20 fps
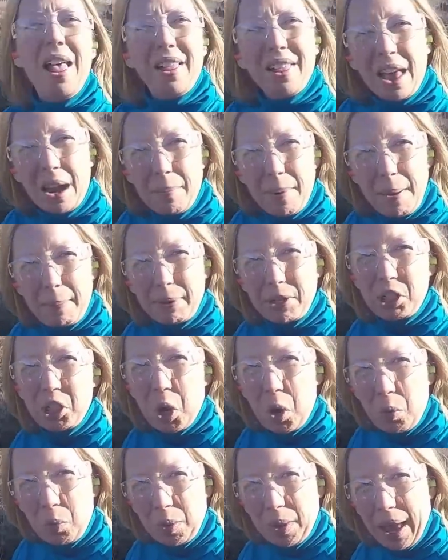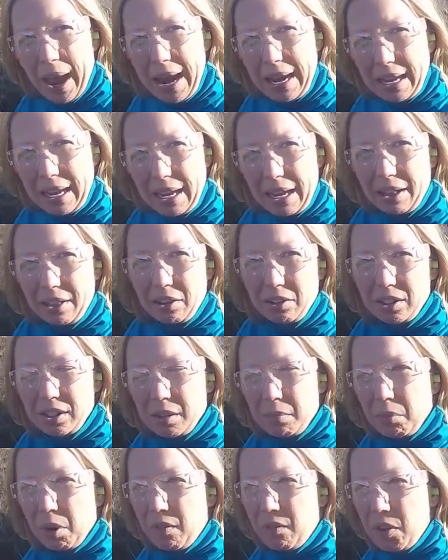lot of people don't like it. There's
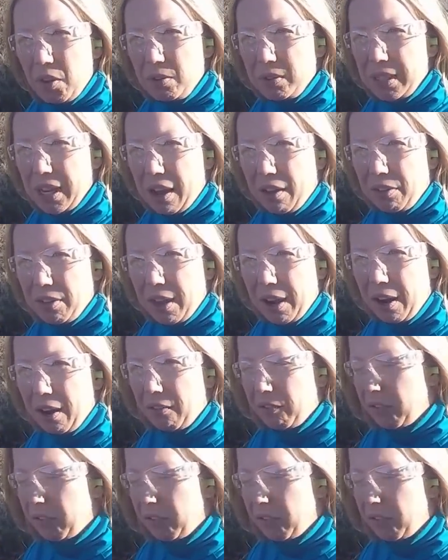some reviews out there